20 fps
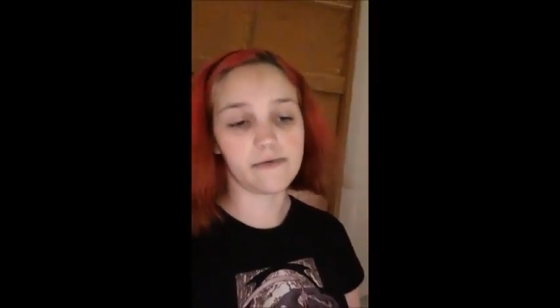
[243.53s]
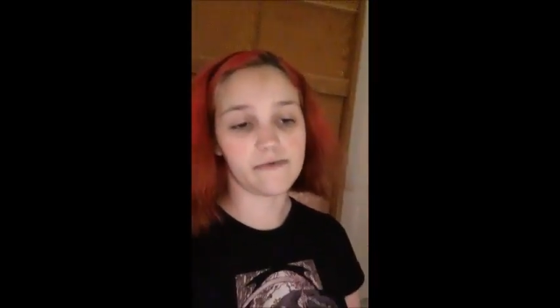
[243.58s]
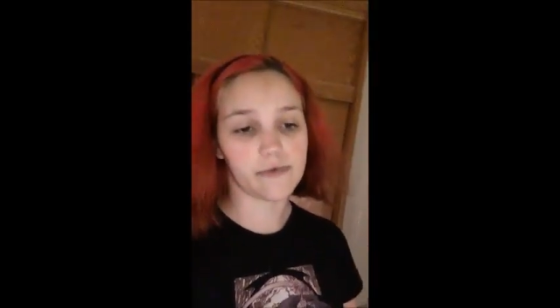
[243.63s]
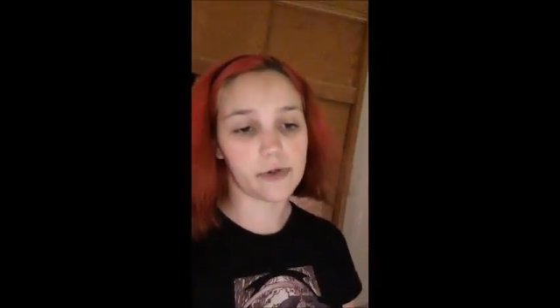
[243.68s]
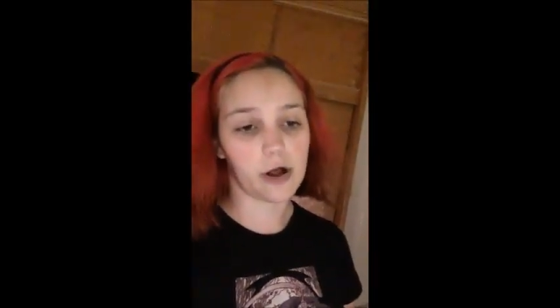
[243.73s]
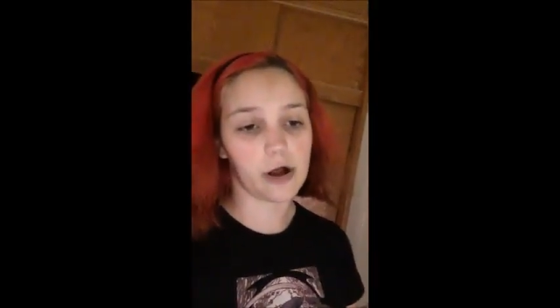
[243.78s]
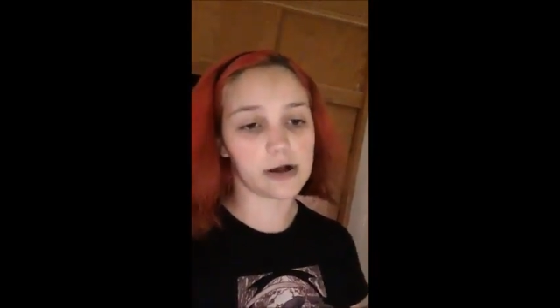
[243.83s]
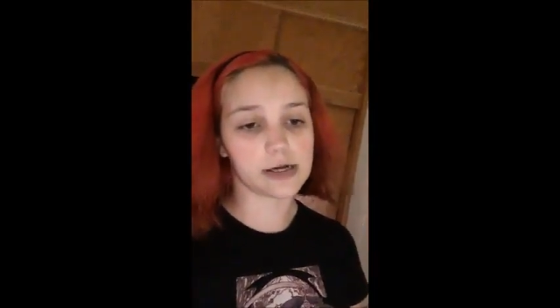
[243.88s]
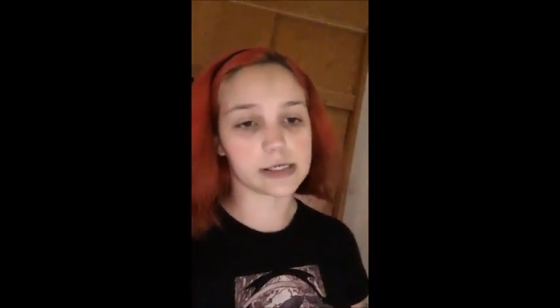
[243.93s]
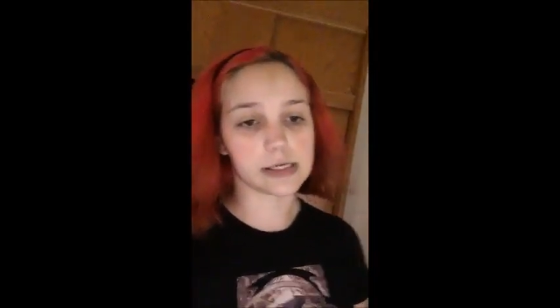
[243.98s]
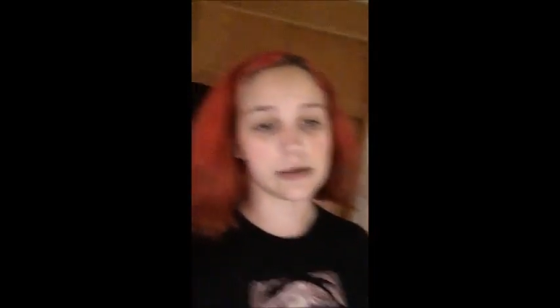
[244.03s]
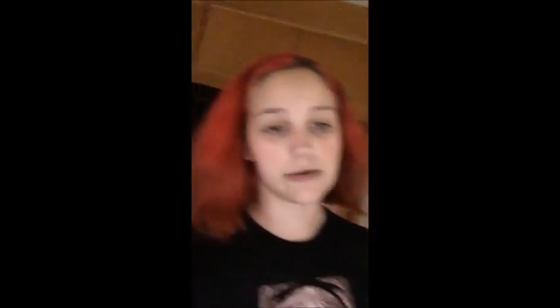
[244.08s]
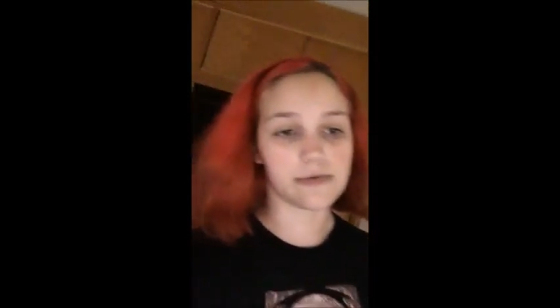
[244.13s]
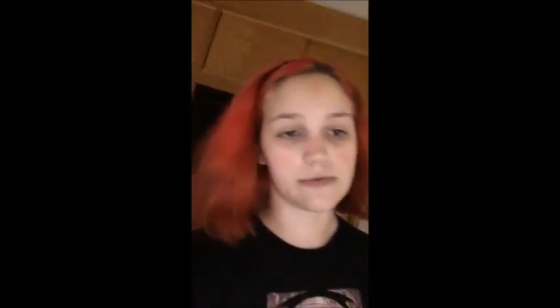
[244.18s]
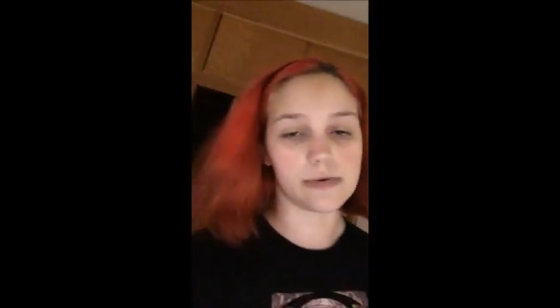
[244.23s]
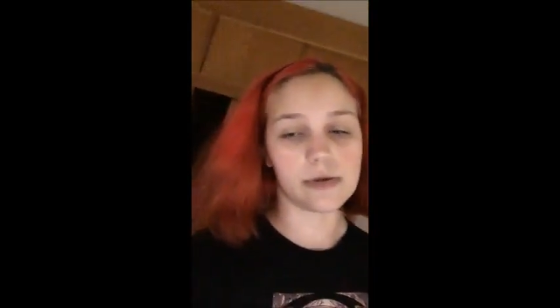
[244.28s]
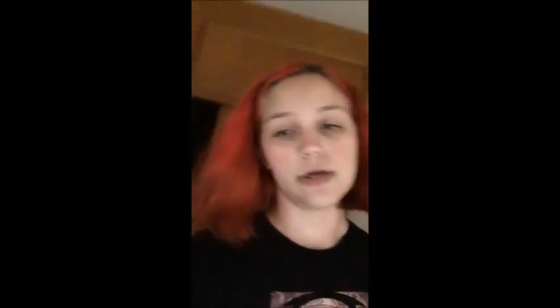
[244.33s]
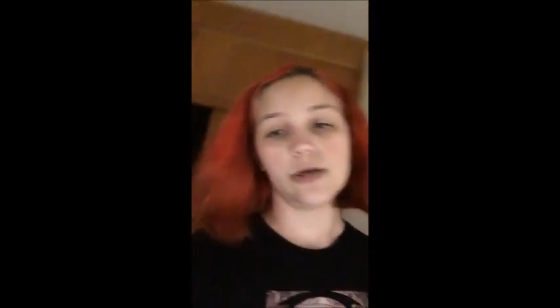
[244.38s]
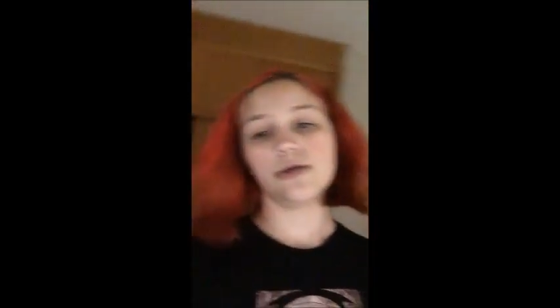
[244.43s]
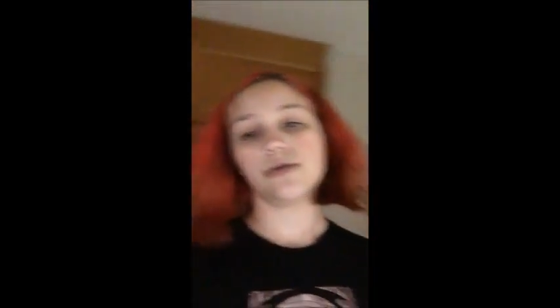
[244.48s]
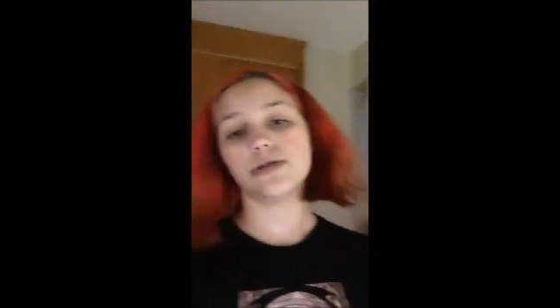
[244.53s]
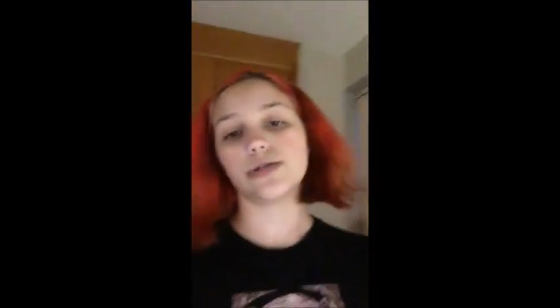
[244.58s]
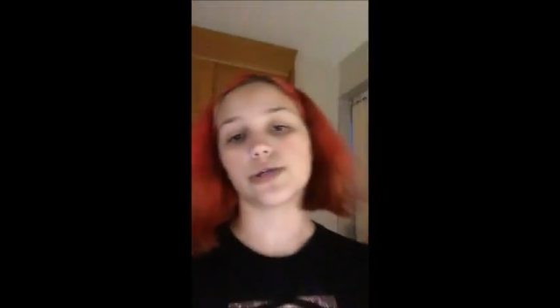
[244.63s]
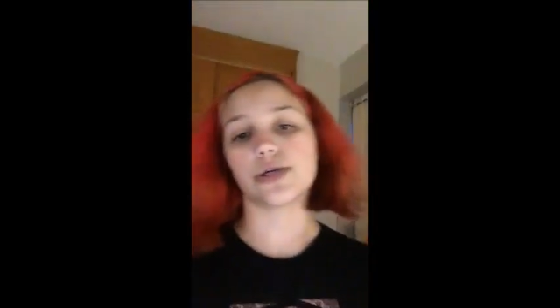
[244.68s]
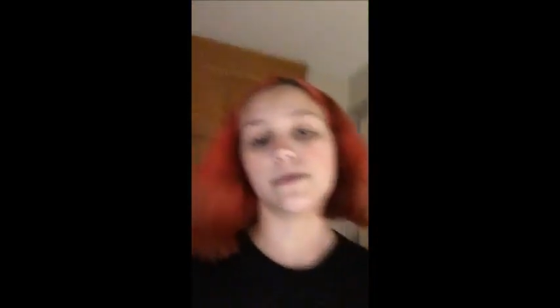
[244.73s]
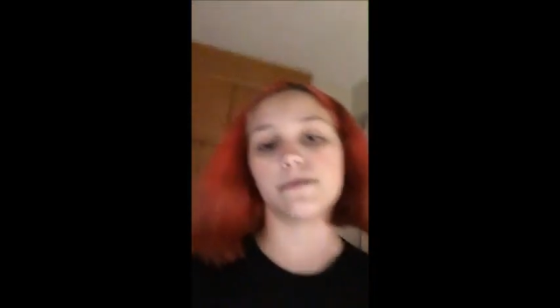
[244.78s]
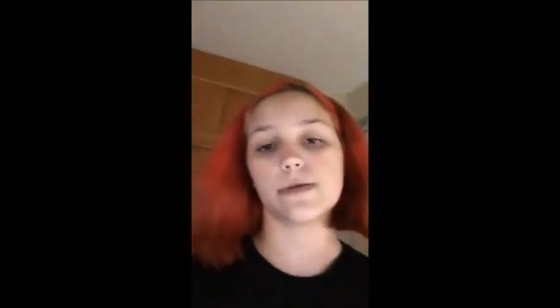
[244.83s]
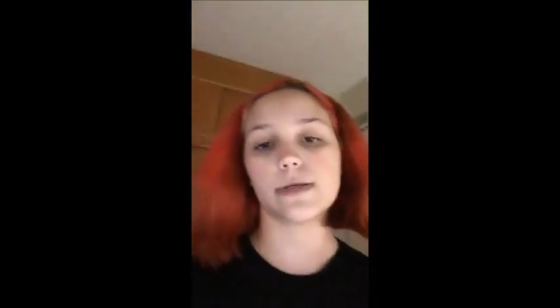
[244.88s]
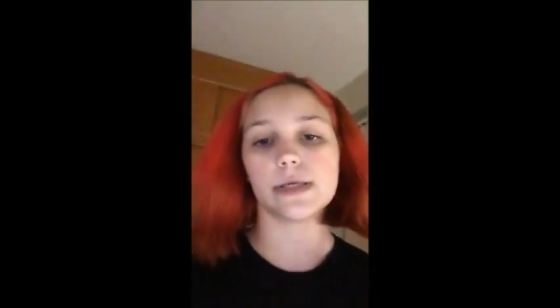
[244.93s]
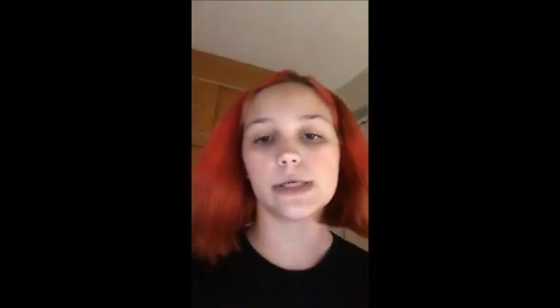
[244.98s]
vlogs and
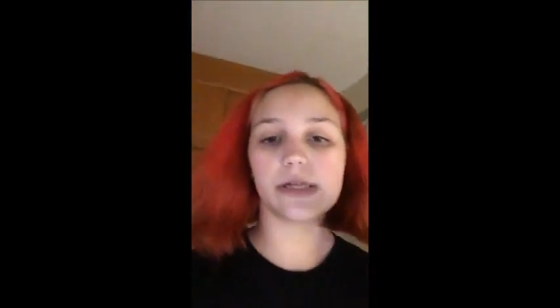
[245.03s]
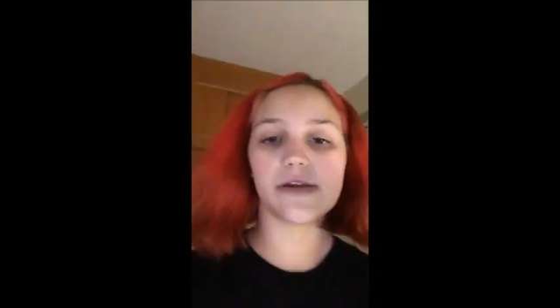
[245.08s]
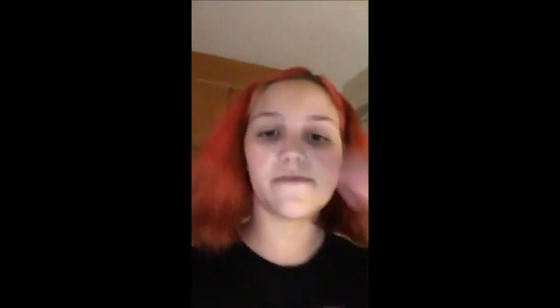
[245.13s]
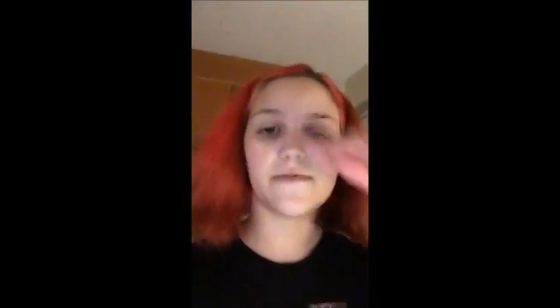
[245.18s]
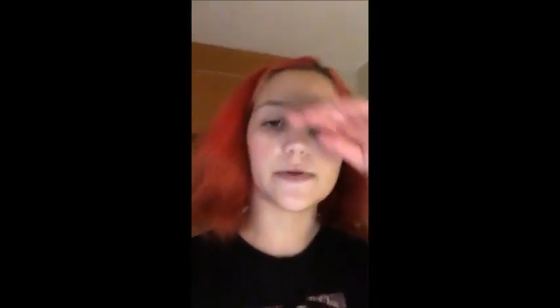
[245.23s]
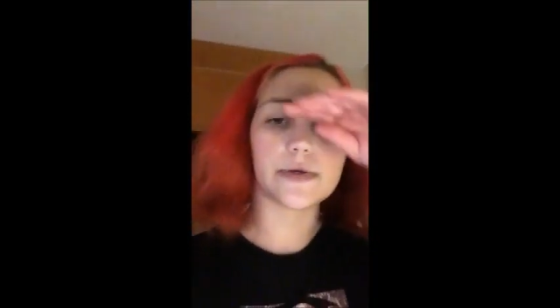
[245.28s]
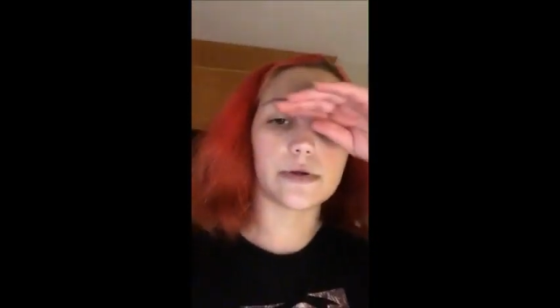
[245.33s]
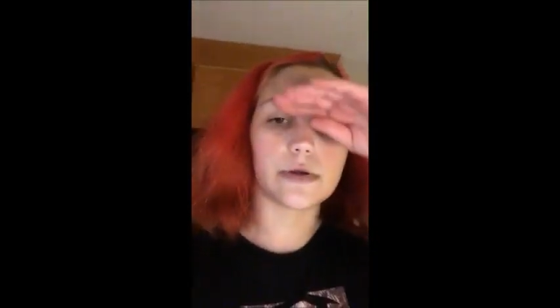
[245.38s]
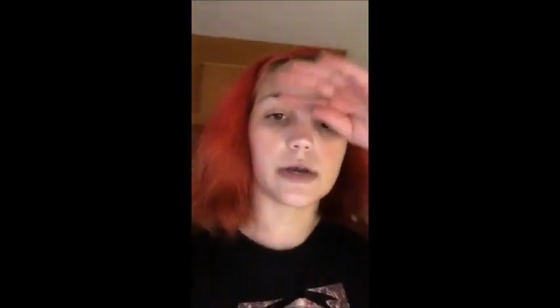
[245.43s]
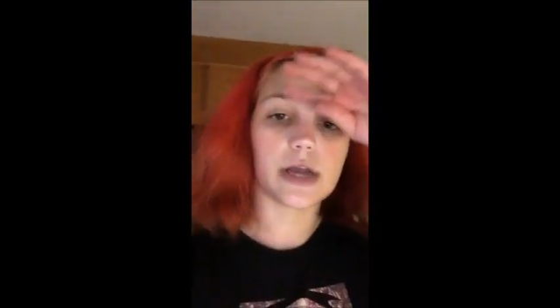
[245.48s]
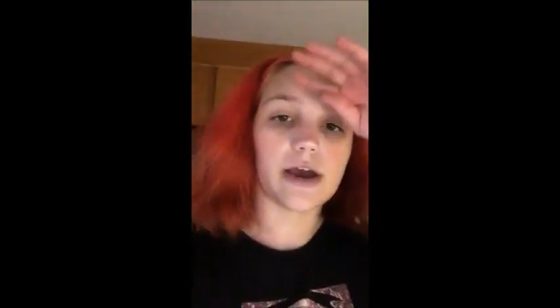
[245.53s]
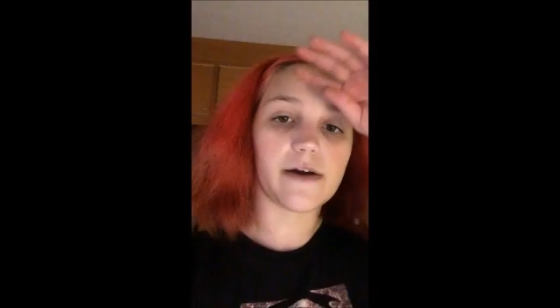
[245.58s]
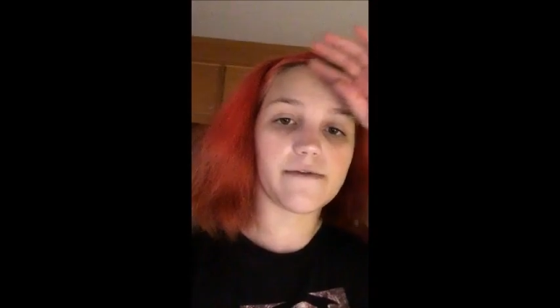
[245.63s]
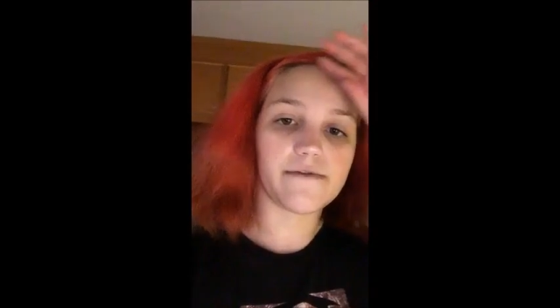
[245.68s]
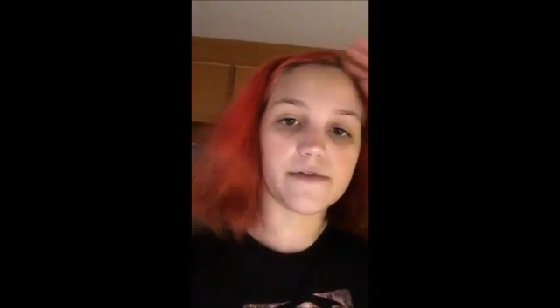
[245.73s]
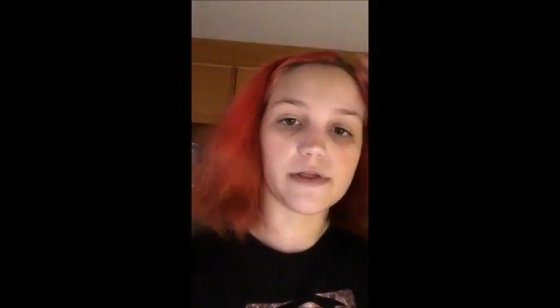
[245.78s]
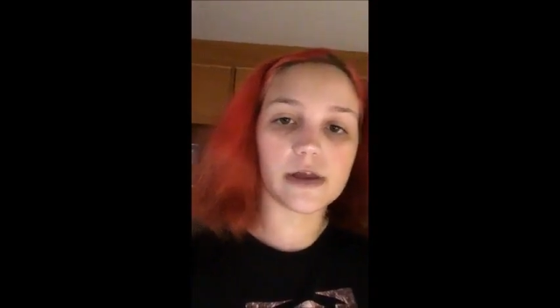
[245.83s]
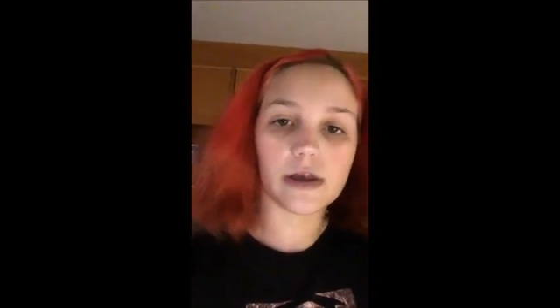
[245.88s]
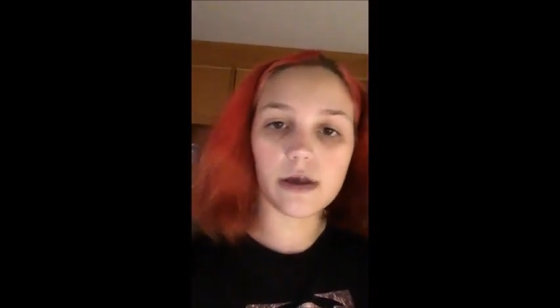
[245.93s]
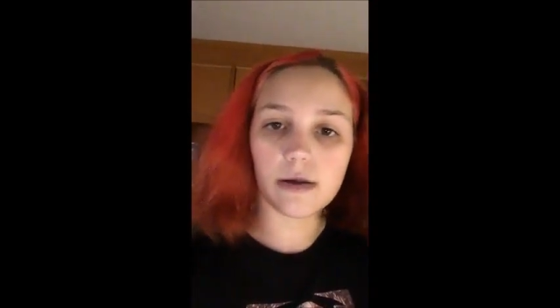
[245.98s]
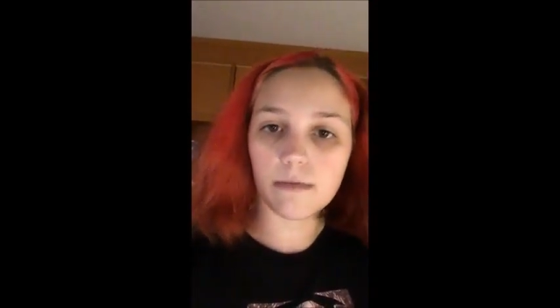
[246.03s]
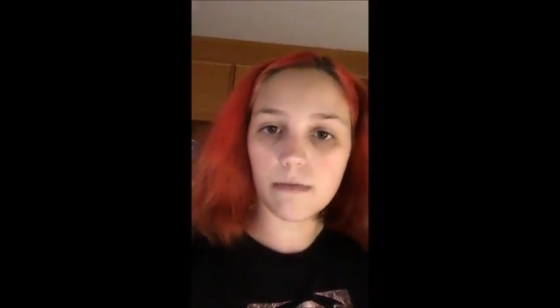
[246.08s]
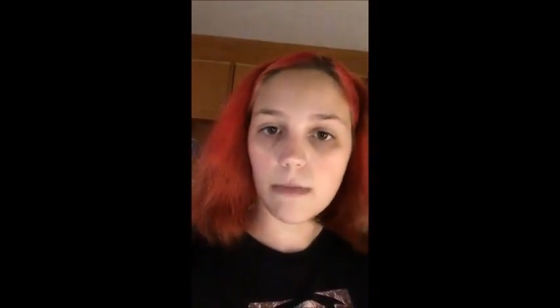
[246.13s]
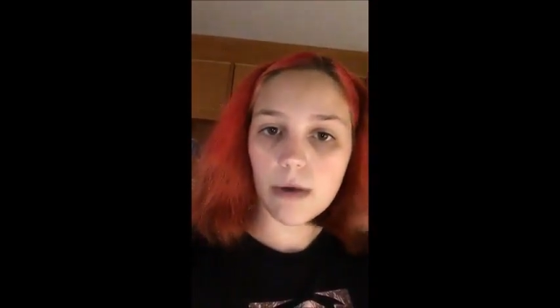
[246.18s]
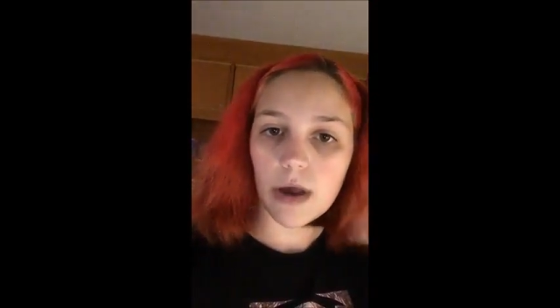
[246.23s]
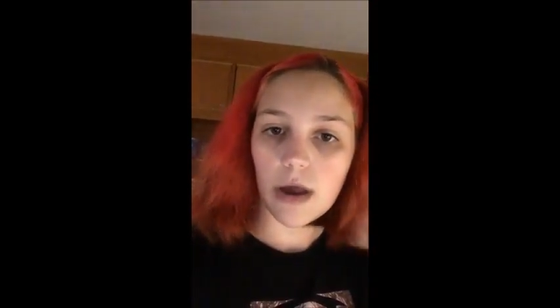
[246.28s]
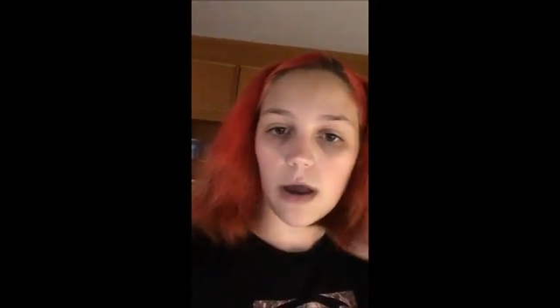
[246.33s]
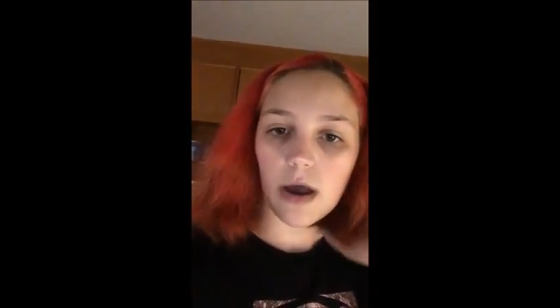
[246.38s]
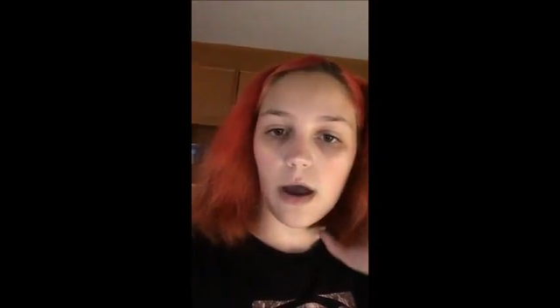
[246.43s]
streams and stuff, so look out for them.